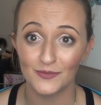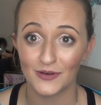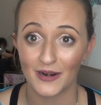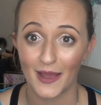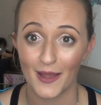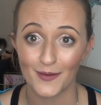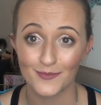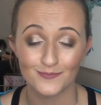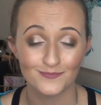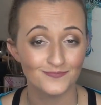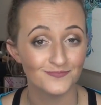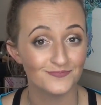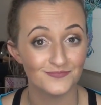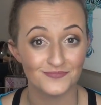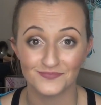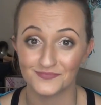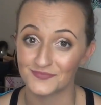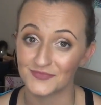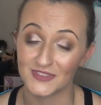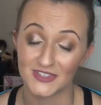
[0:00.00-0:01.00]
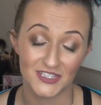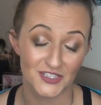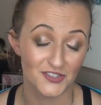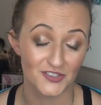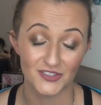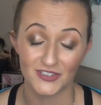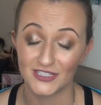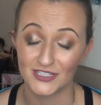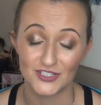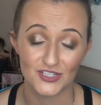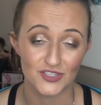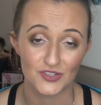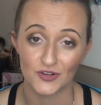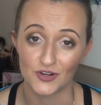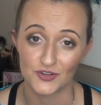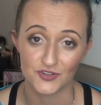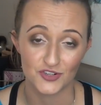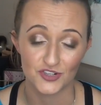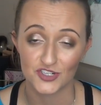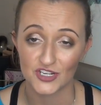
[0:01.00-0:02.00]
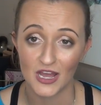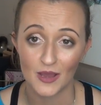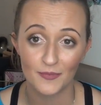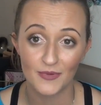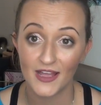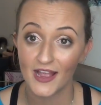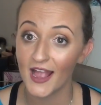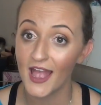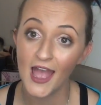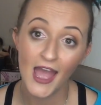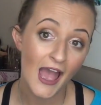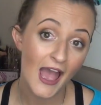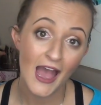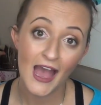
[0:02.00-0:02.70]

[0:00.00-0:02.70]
when I'm literally just grocery shopping,